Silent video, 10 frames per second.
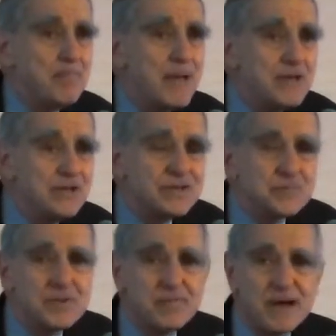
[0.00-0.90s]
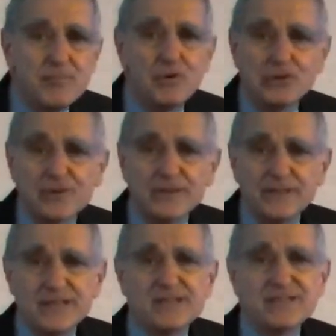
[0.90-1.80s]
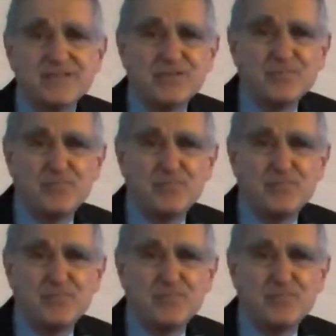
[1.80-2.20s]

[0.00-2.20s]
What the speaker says: patients with bipolar illness,